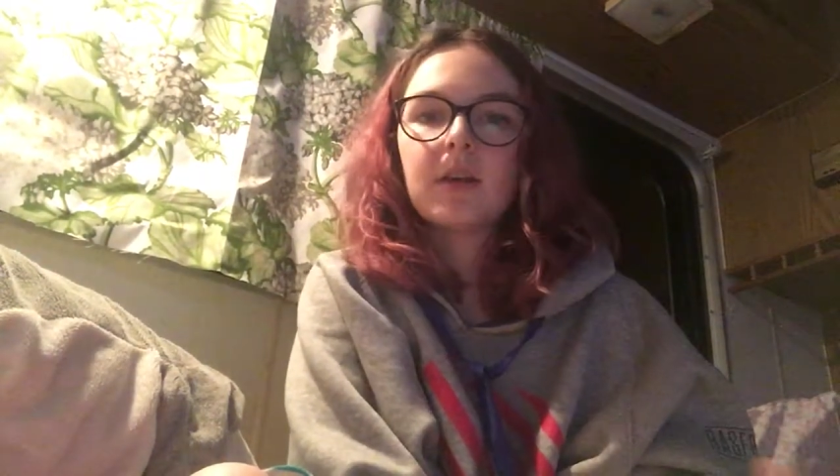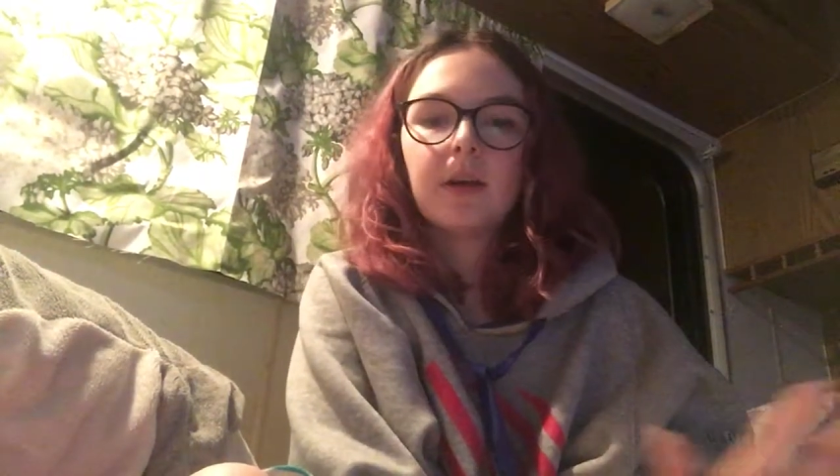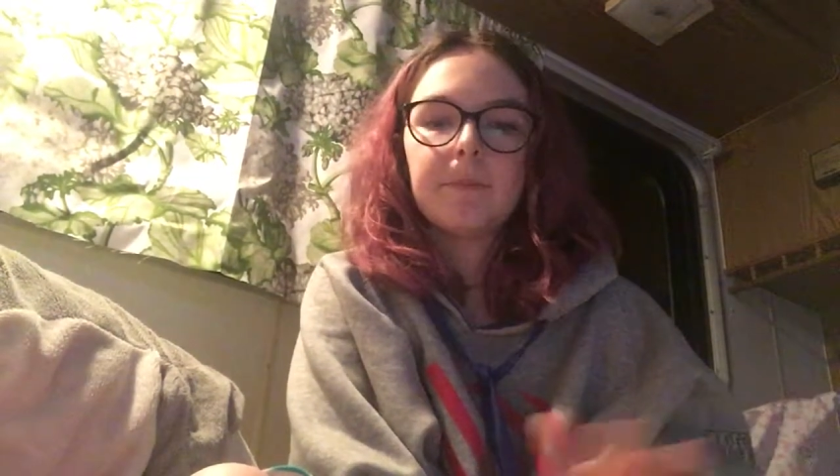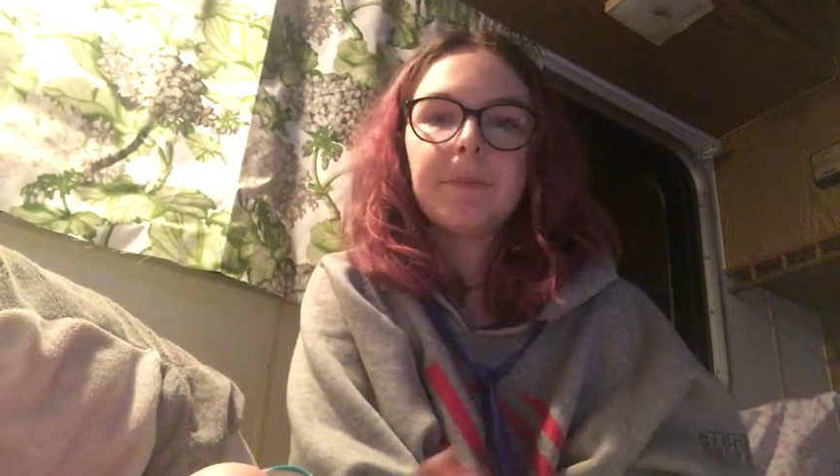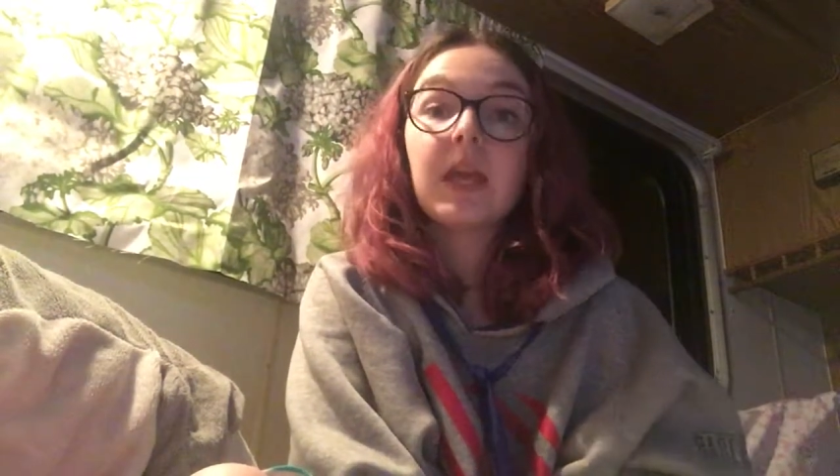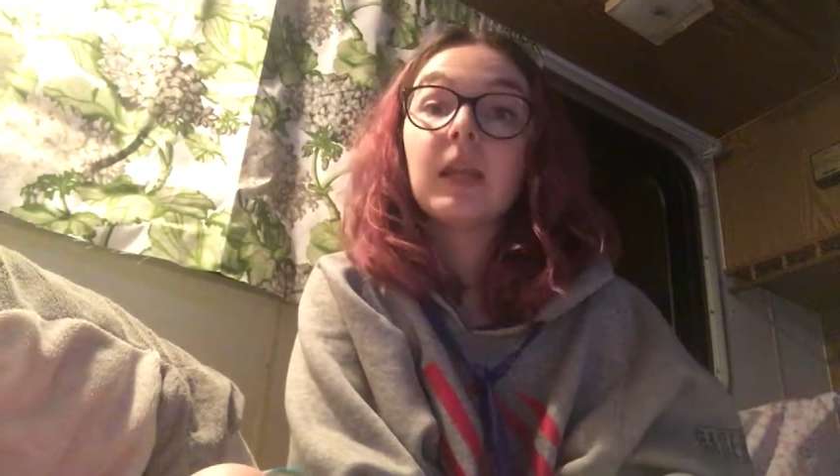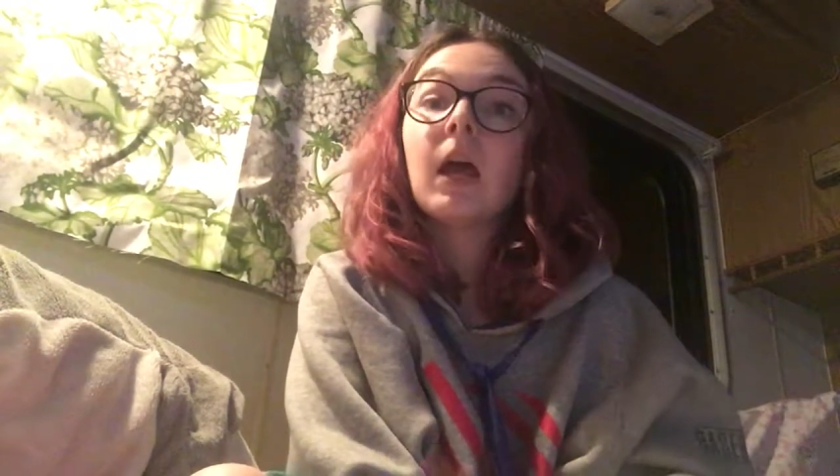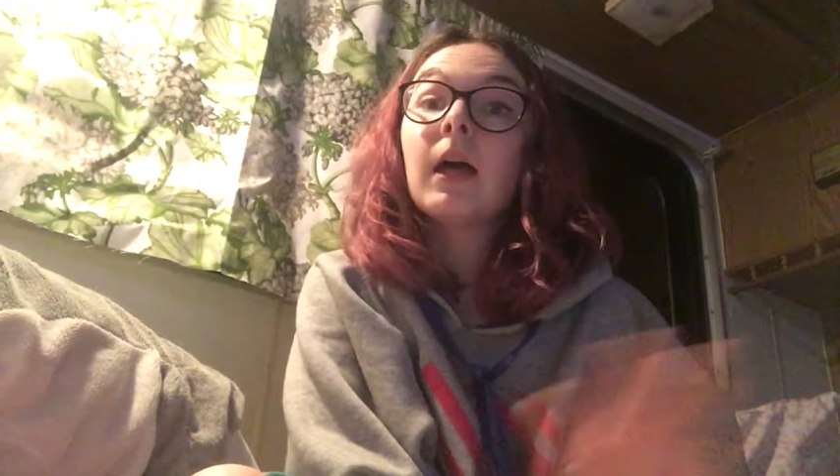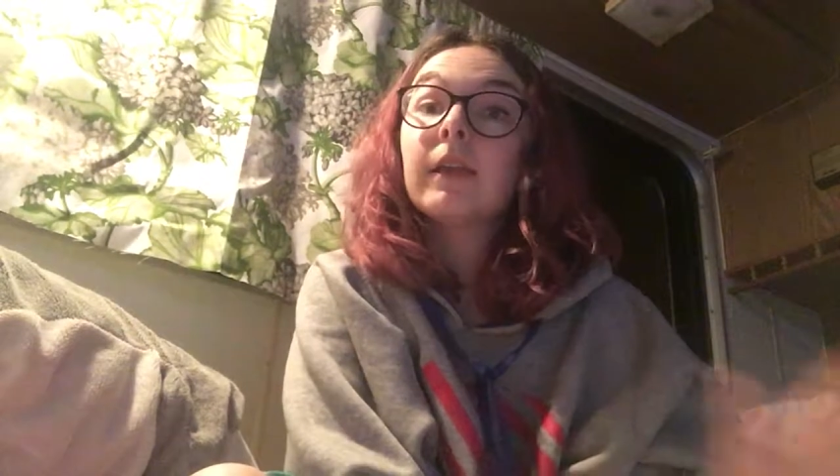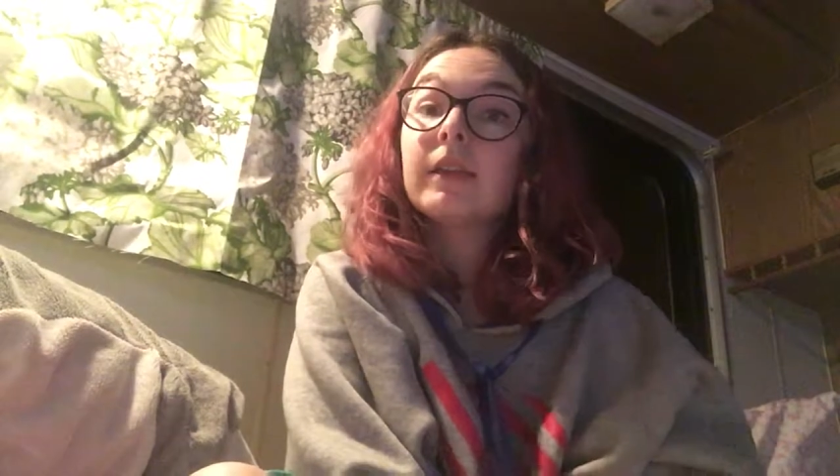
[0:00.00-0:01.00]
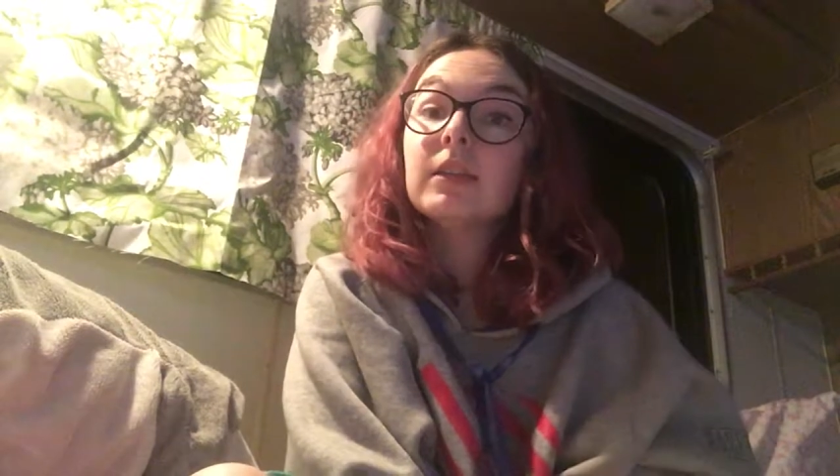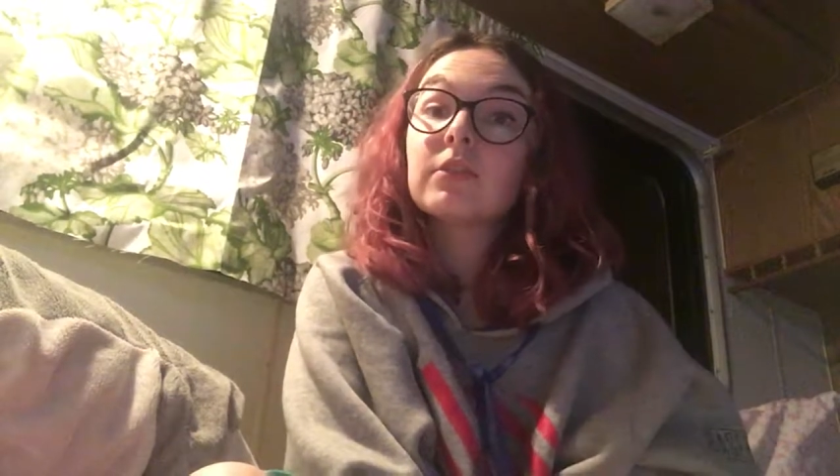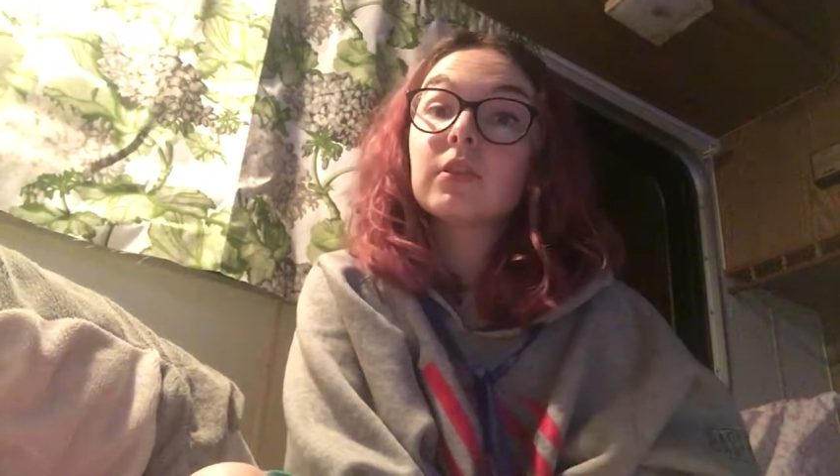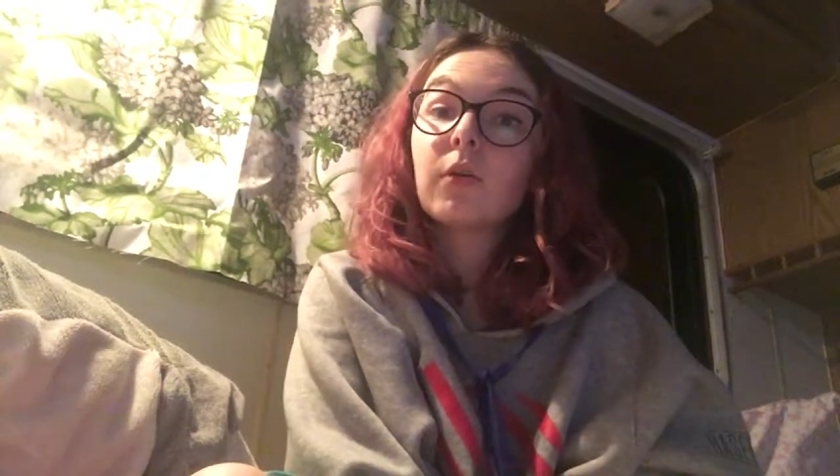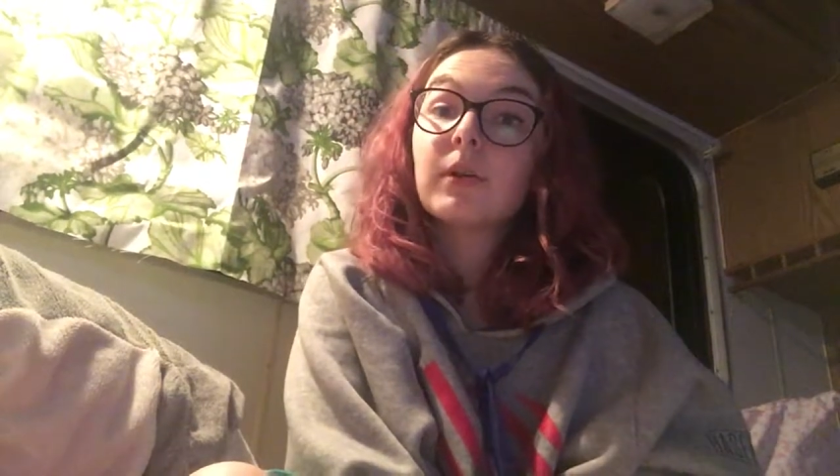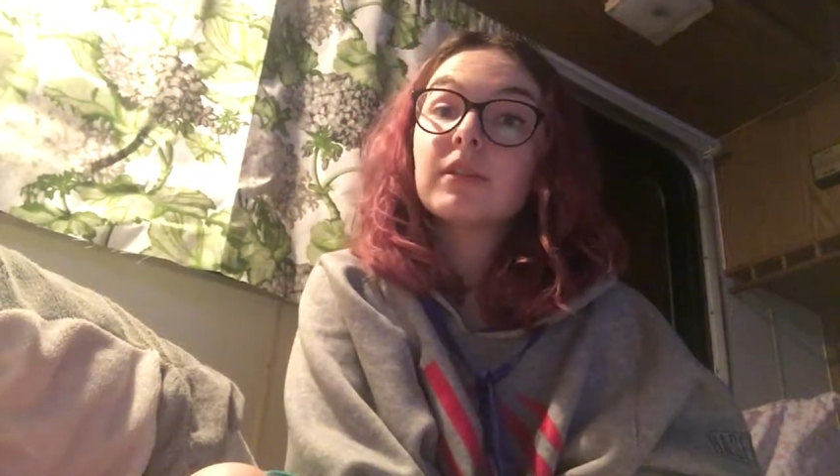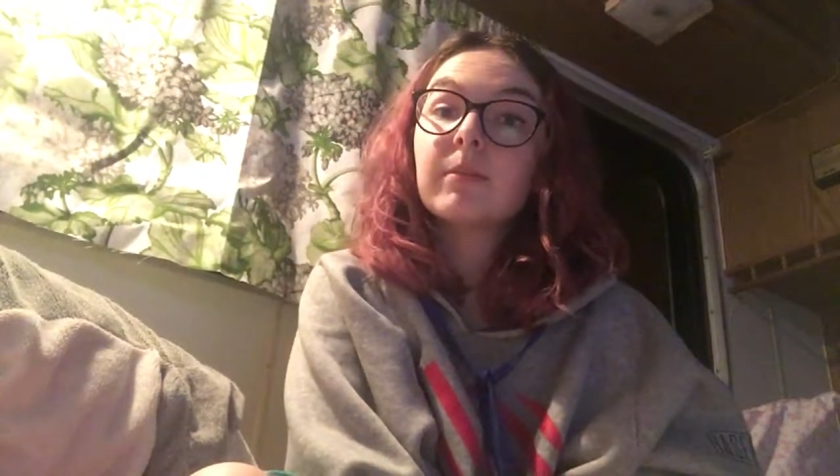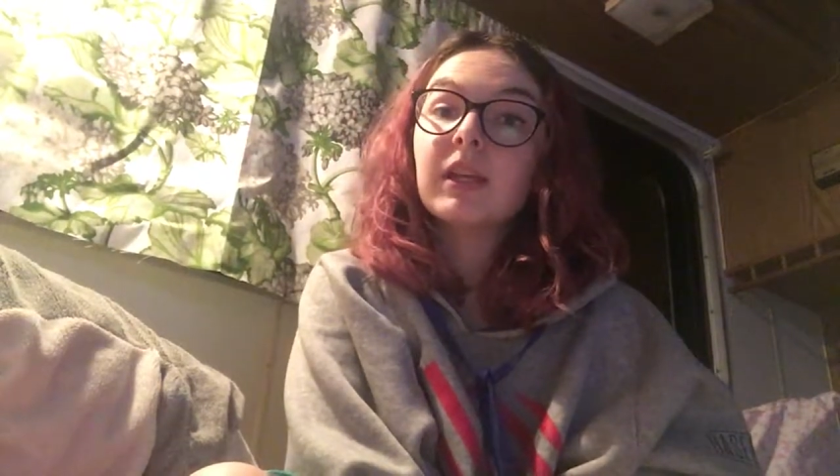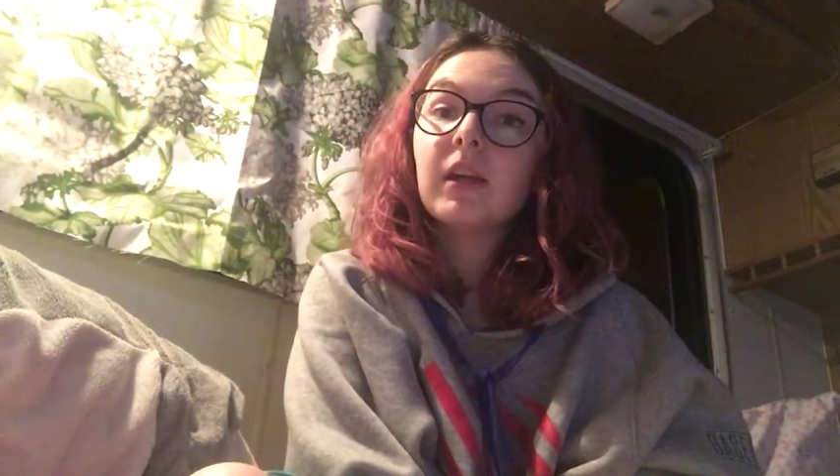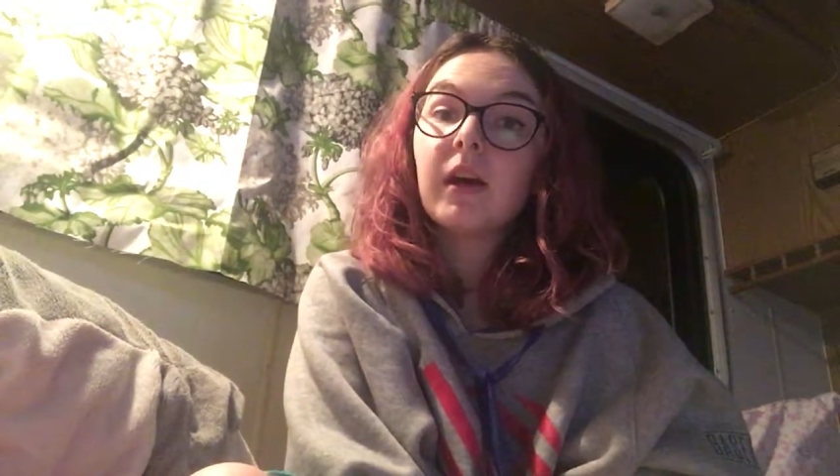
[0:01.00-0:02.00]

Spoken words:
And these are going to be